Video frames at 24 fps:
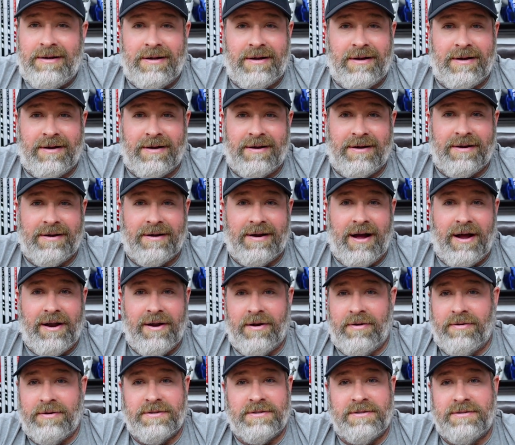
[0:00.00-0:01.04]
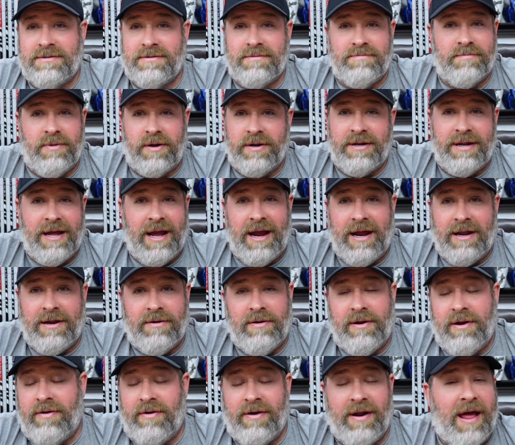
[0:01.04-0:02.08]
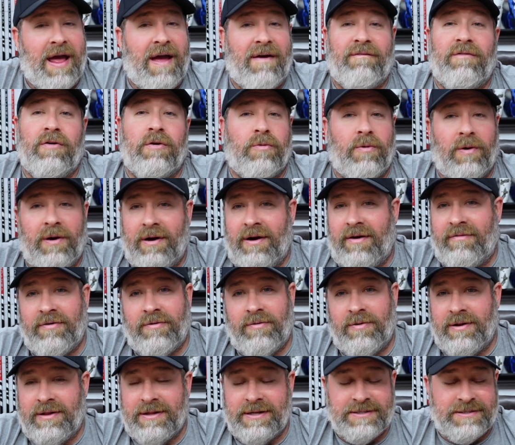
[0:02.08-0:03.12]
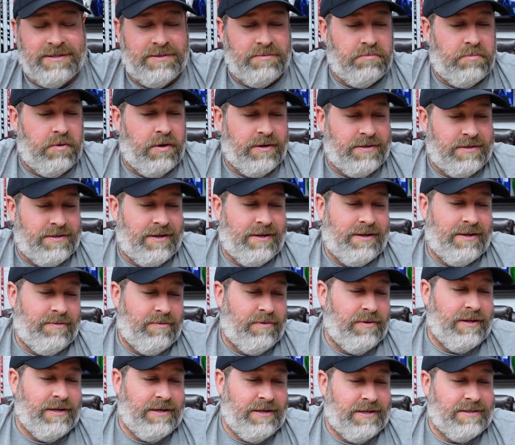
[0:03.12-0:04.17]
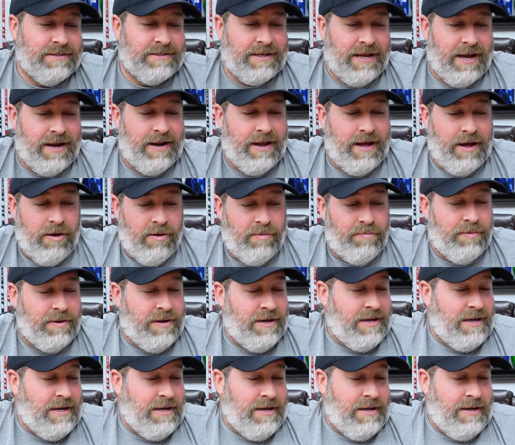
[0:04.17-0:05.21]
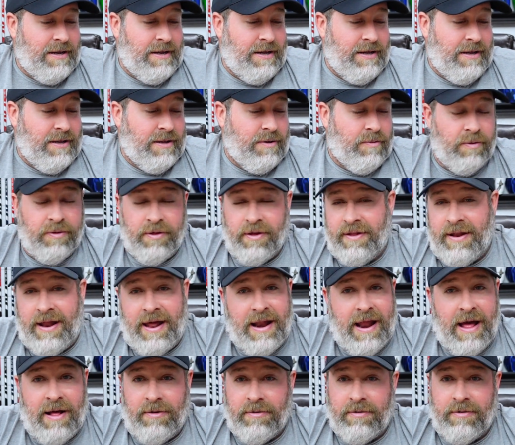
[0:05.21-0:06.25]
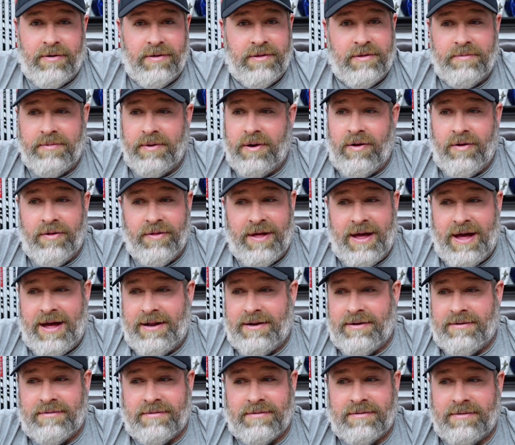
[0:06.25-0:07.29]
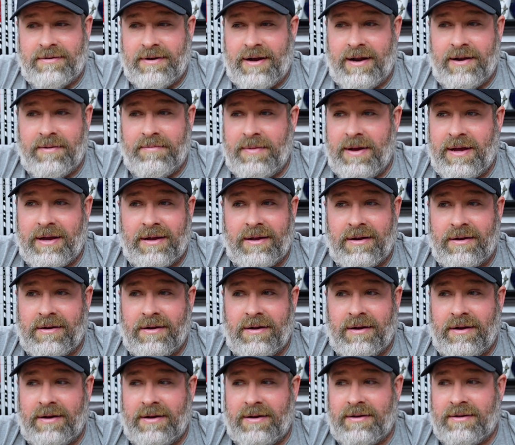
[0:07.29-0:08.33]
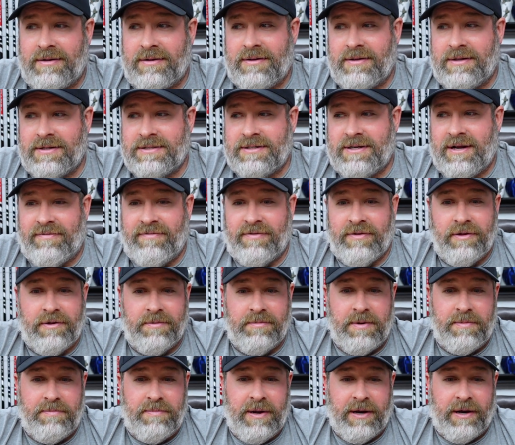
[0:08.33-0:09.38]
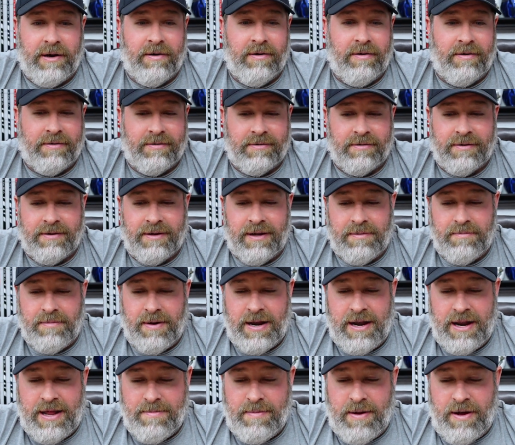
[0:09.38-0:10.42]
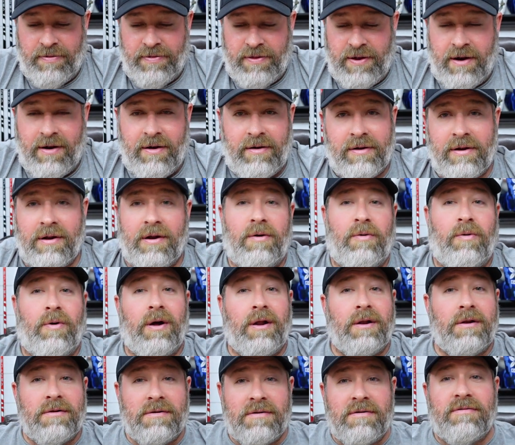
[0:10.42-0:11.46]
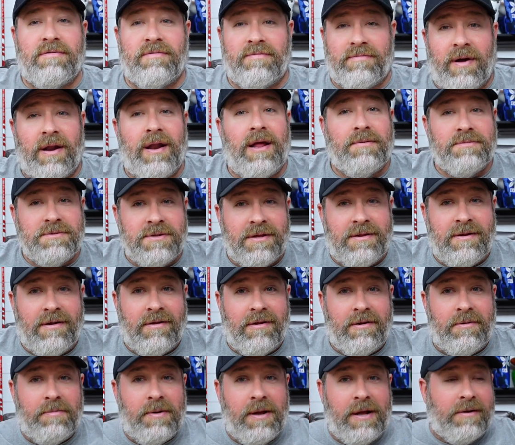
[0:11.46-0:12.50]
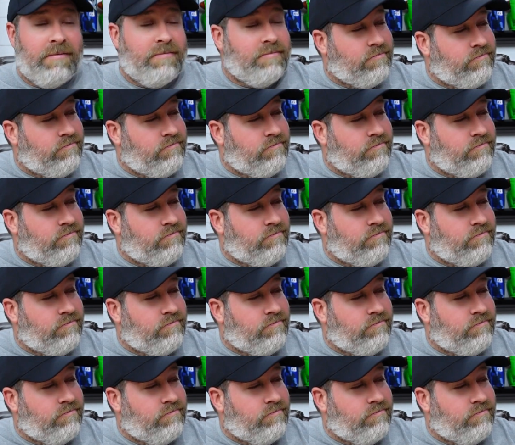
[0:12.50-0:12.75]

I know it's mundane, you hear it everywhere you listen, but it really does kind of help with all that algorithm and all that, and kind of making the stuff a little bit bigger and getting my name out there. And you know what? My name's out there a little bit.